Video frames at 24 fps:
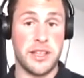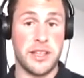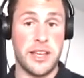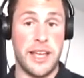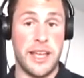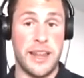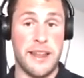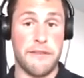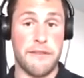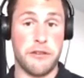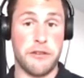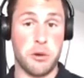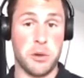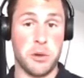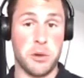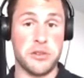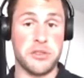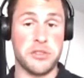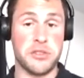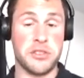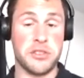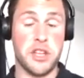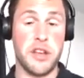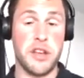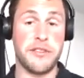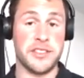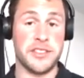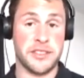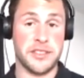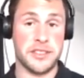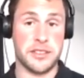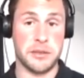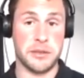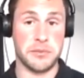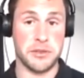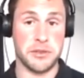in everyone's nervous
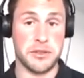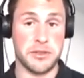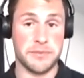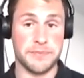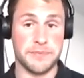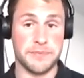systems.